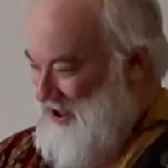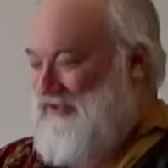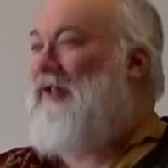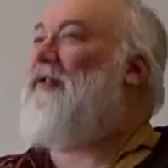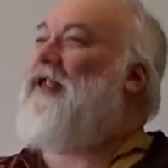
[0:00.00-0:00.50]

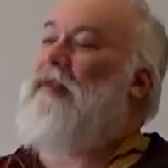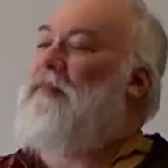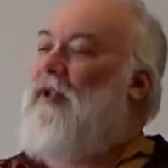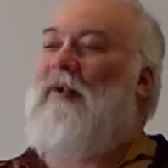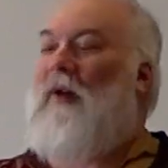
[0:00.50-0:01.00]
So keep
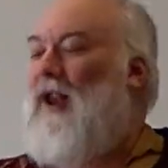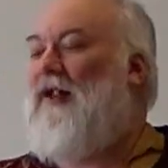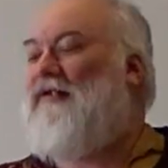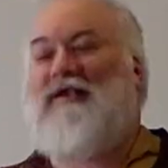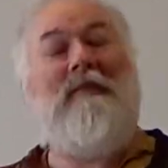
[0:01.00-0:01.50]
your
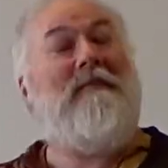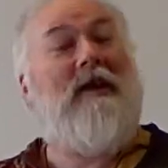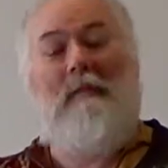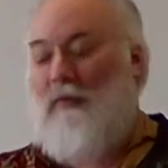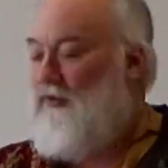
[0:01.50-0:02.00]
Wallace, keep
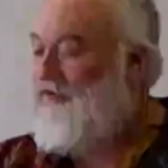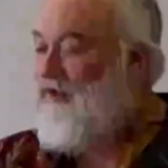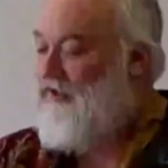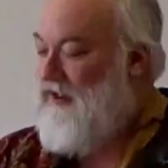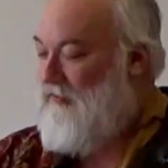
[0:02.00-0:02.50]
your Bruce,
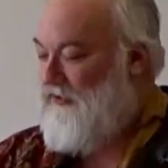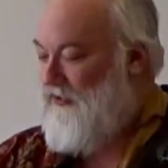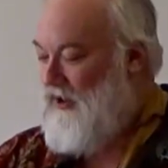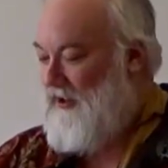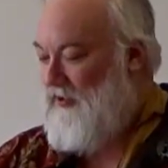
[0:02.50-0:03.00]
such names do
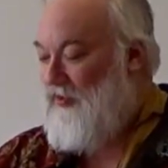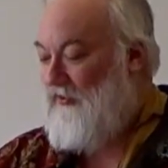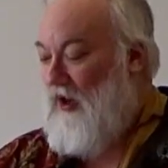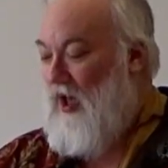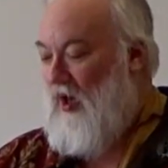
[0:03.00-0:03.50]
not
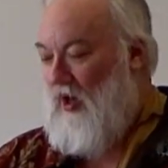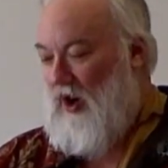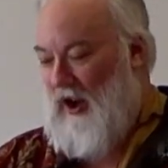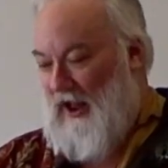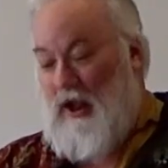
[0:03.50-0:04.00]

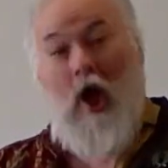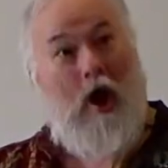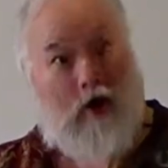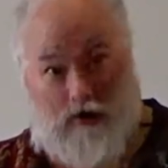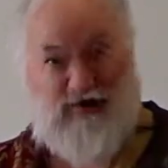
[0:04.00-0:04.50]
enthrall, like
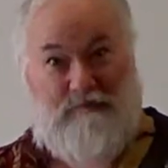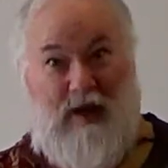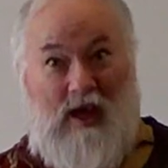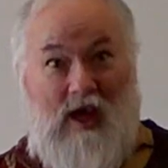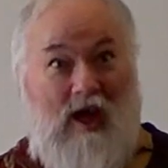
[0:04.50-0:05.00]

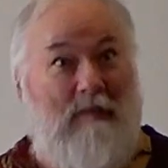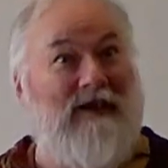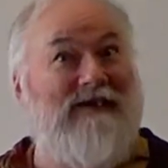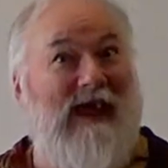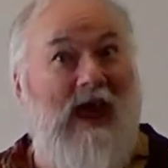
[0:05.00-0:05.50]
Chutzpah
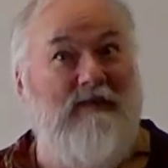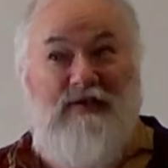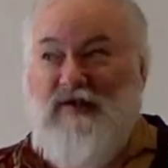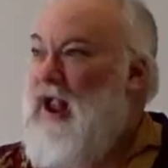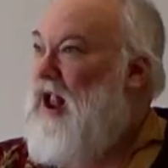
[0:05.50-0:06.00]

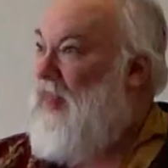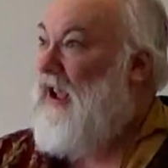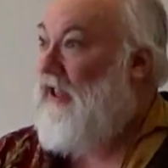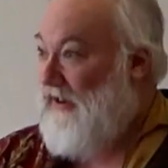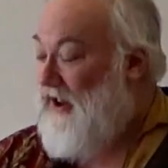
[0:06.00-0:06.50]
McTavish, the
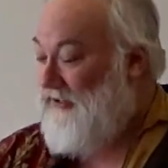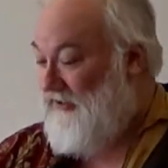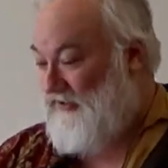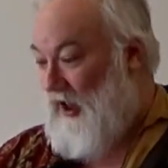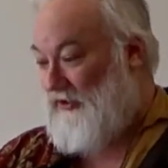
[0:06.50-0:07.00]

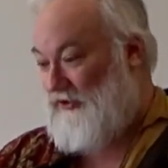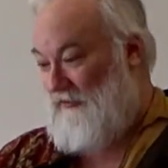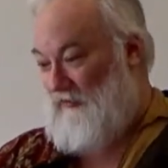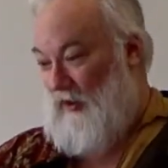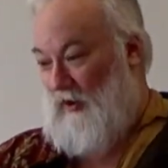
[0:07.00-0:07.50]
greatest Scot
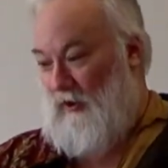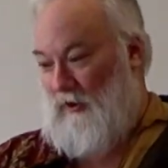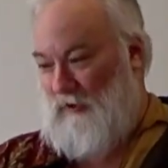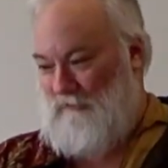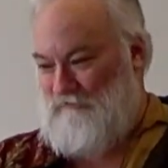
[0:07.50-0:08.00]
of
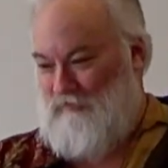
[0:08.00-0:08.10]
all.